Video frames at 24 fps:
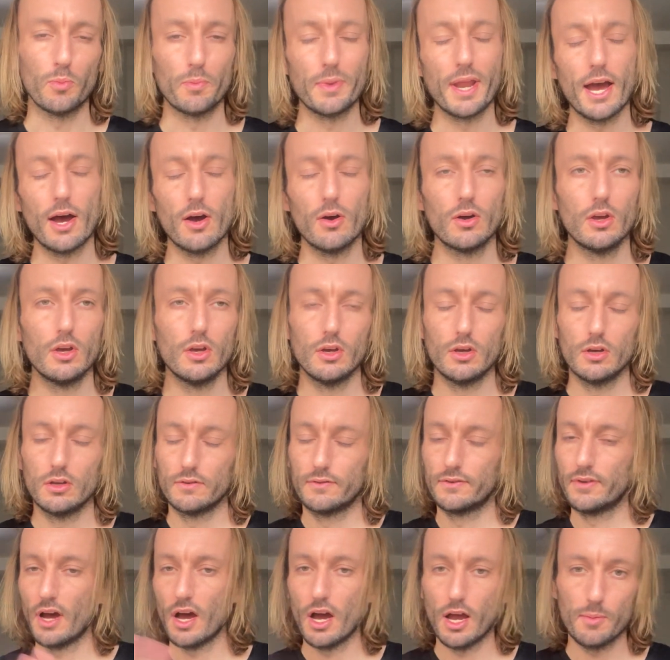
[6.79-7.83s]
Now,
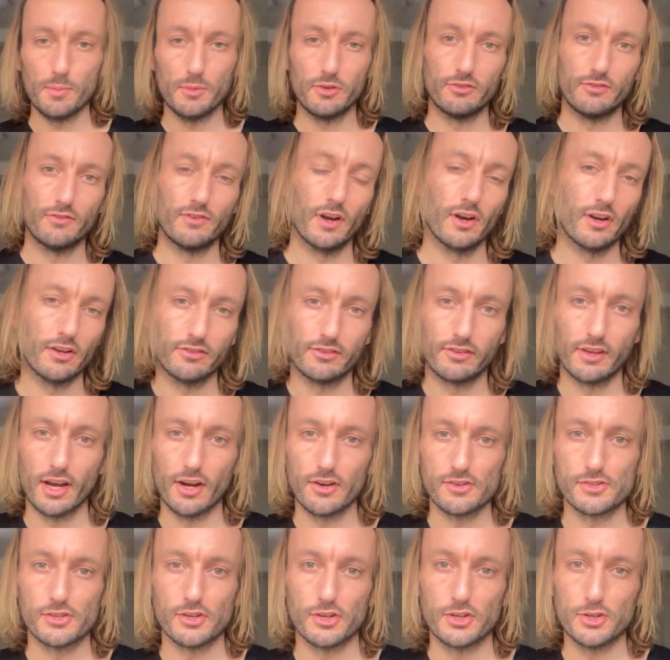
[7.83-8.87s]
time is very
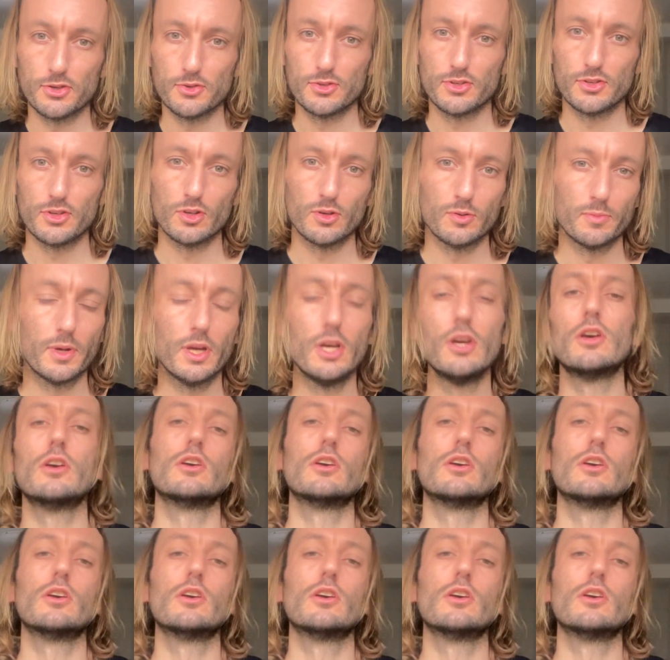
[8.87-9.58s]
scarce on YouTube.